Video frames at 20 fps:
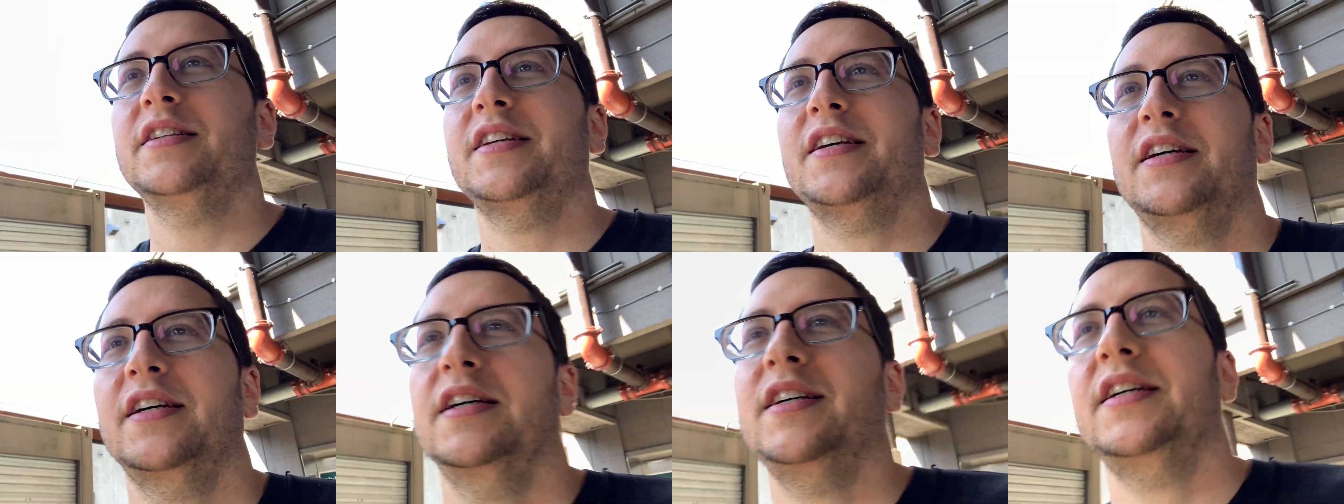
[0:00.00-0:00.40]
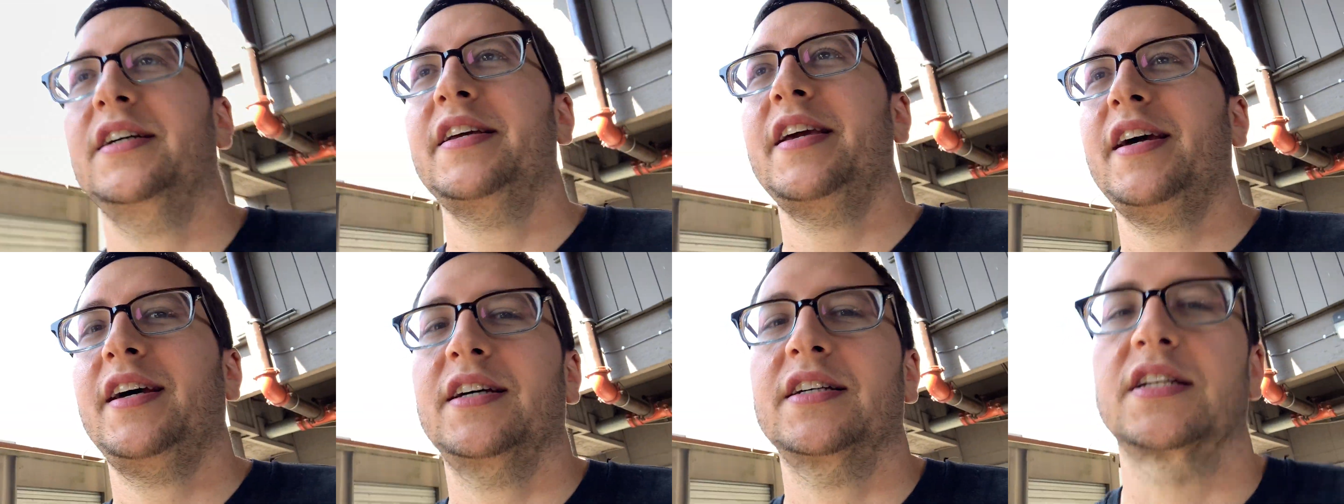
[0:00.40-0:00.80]
uh,
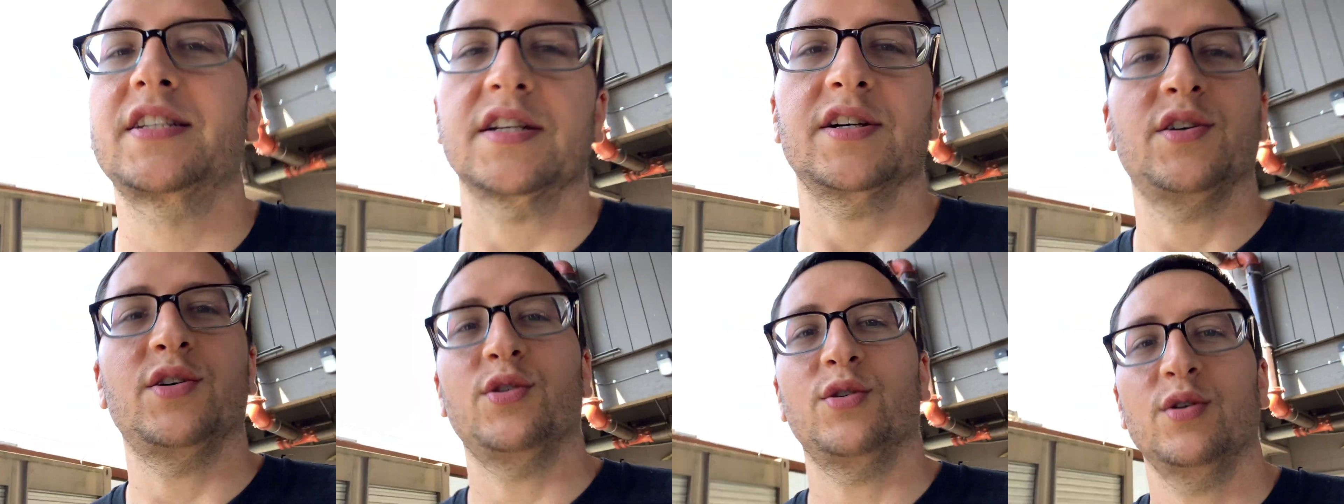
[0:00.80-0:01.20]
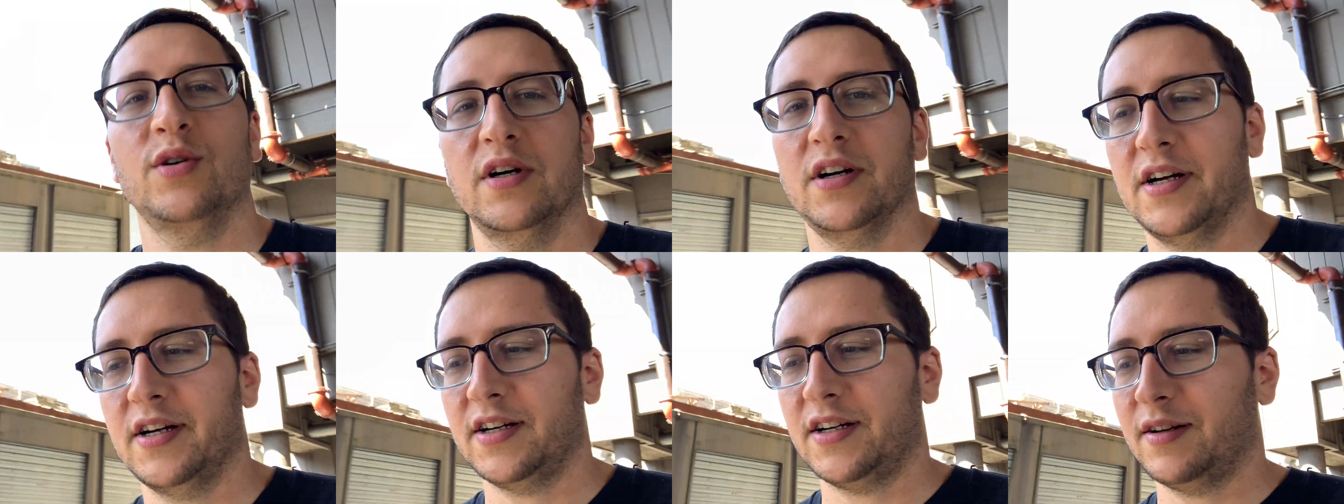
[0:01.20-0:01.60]
yeah, so
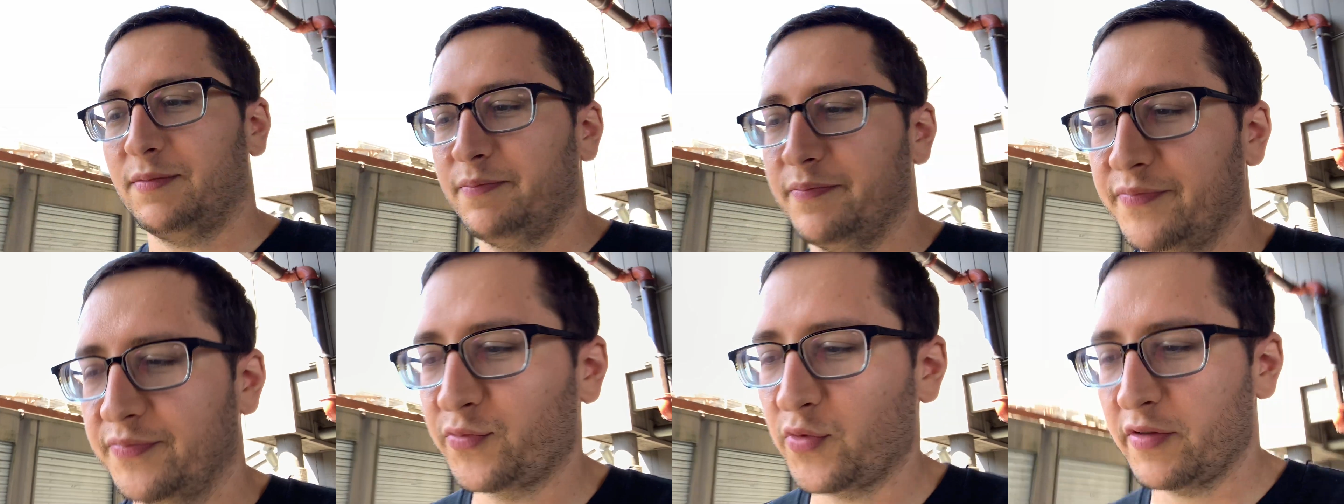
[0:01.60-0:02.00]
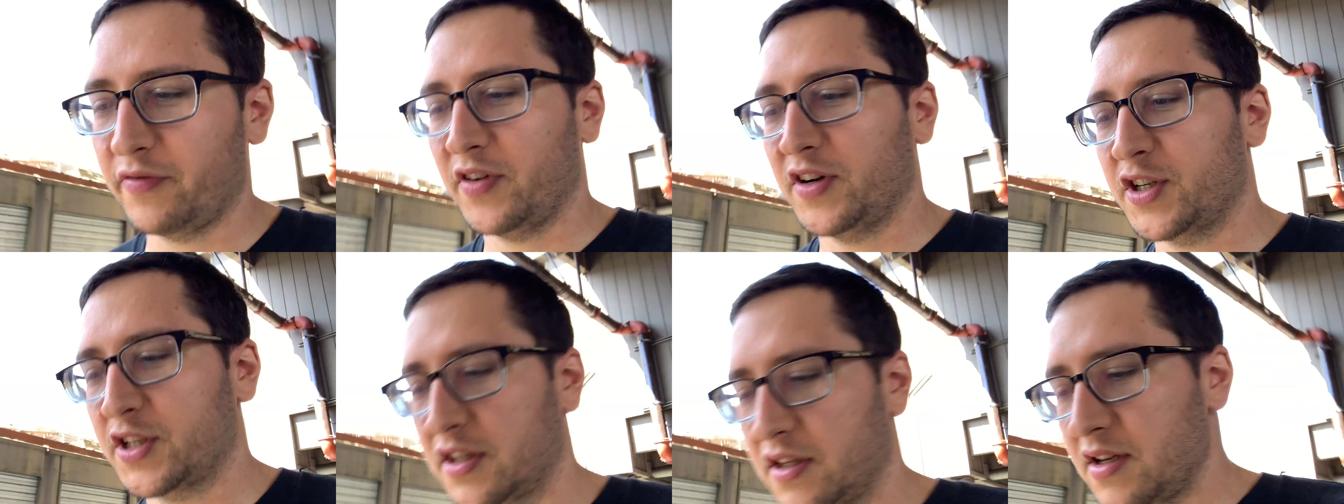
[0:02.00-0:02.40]
um, we
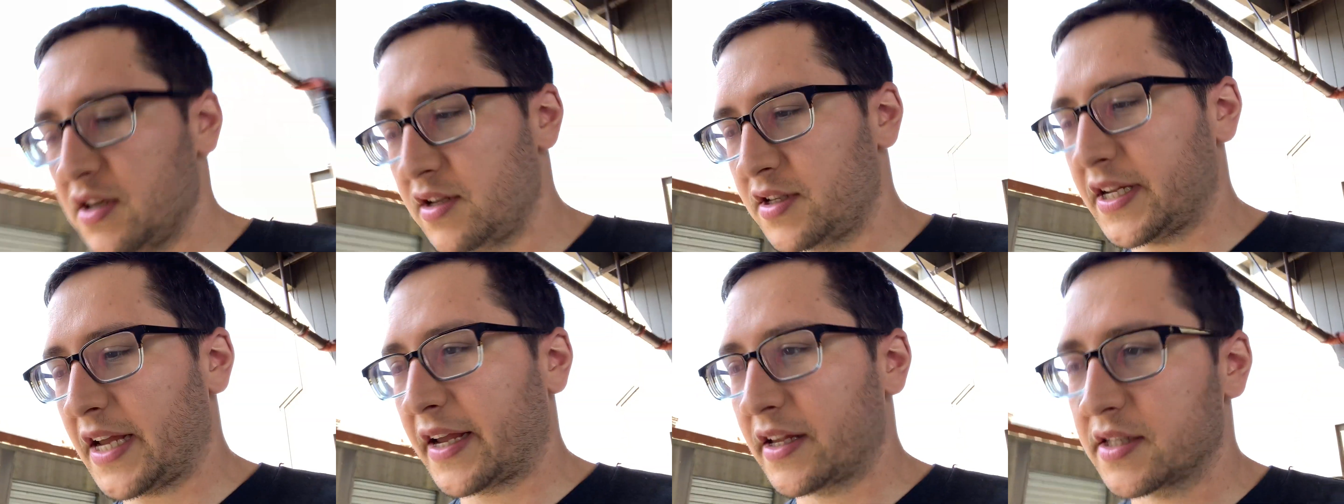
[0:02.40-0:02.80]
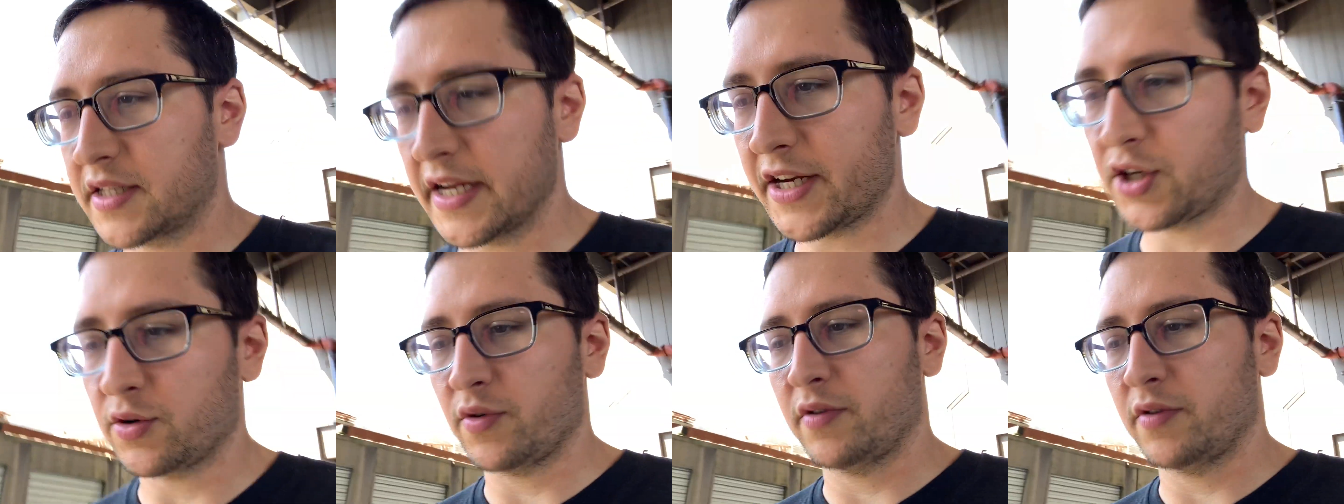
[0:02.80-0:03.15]
finished the second session.